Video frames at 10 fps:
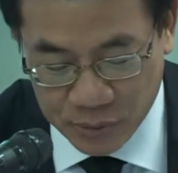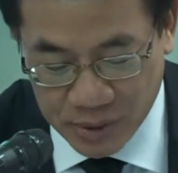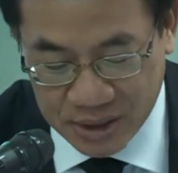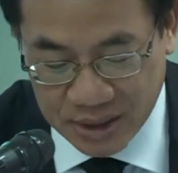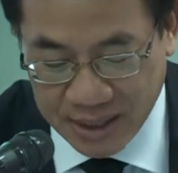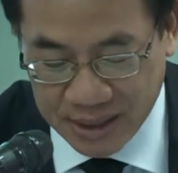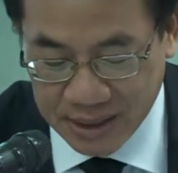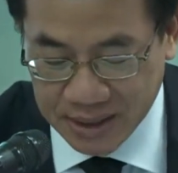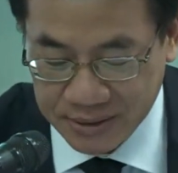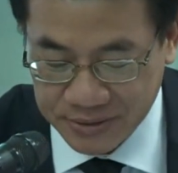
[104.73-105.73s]

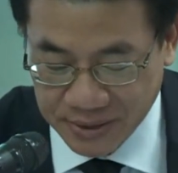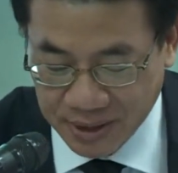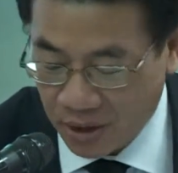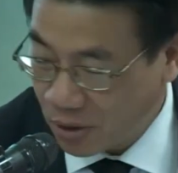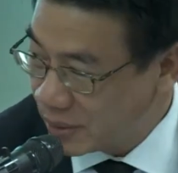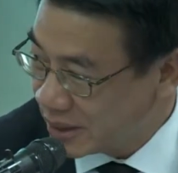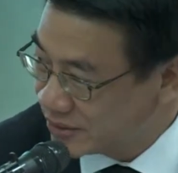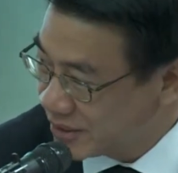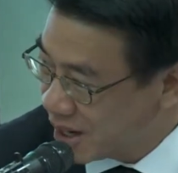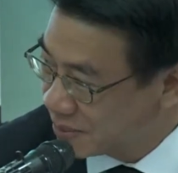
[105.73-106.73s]
Virachai is always
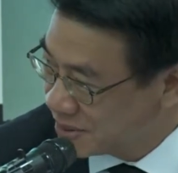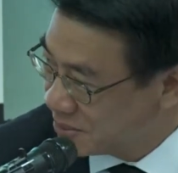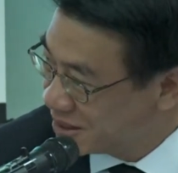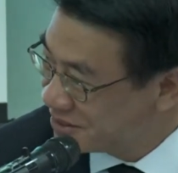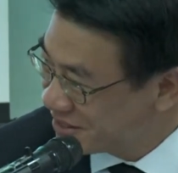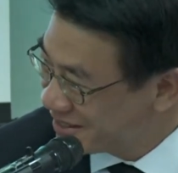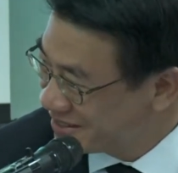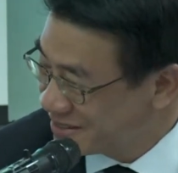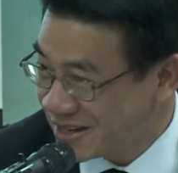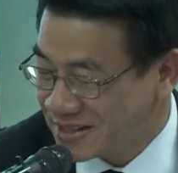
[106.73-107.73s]
the optimist,
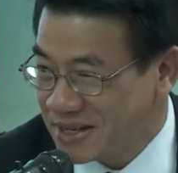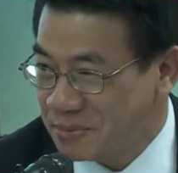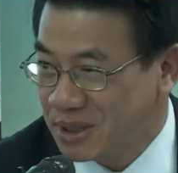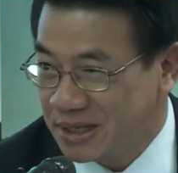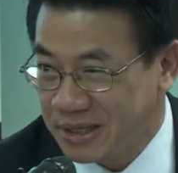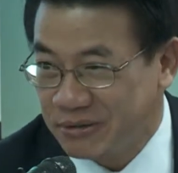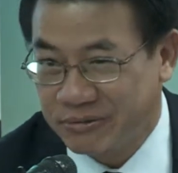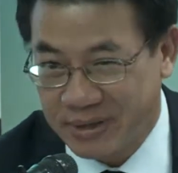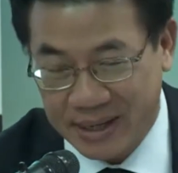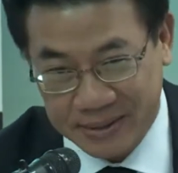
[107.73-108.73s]
and he believes
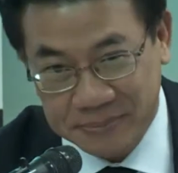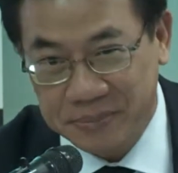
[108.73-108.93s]
that